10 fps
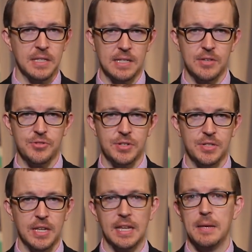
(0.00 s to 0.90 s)

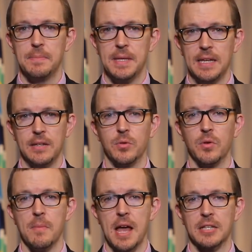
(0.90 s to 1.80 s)
decision to keep the
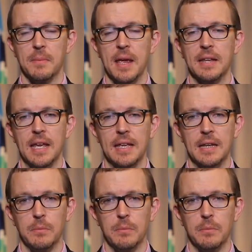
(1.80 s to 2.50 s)
indoor mask mandate